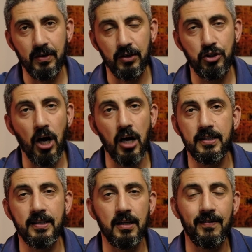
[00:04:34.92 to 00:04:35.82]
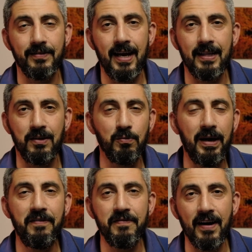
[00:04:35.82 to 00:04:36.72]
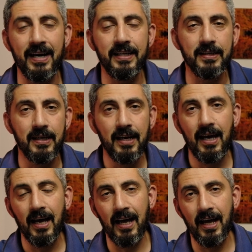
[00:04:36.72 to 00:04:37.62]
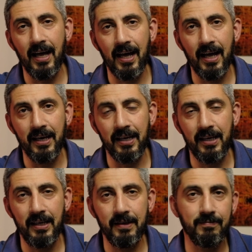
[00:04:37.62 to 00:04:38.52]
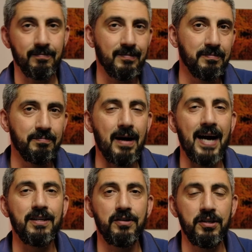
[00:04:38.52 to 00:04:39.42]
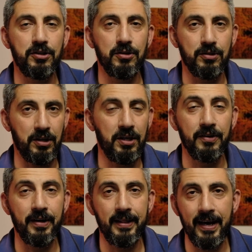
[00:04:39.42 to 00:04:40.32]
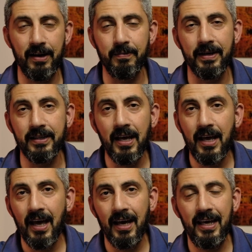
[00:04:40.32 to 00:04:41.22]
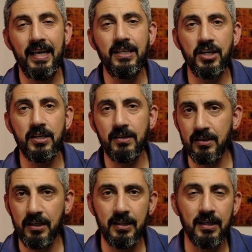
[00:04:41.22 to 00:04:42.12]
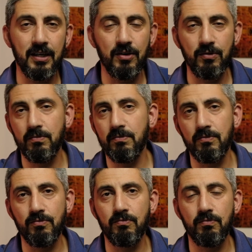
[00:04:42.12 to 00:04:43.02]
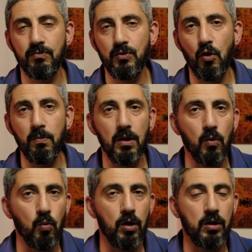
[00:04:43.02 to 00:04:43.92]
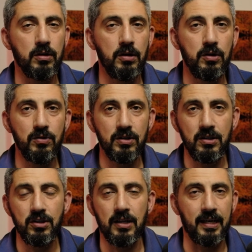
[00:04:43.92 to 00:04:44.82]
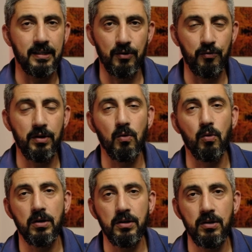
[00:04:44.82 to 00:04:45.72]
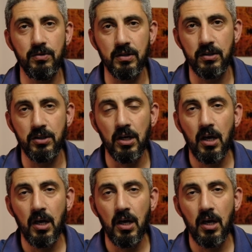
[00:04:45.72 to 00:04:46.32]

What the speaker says: charts and all of that, you may find minor issues here and there, but in general, in a normal world usage, like in a real world usage,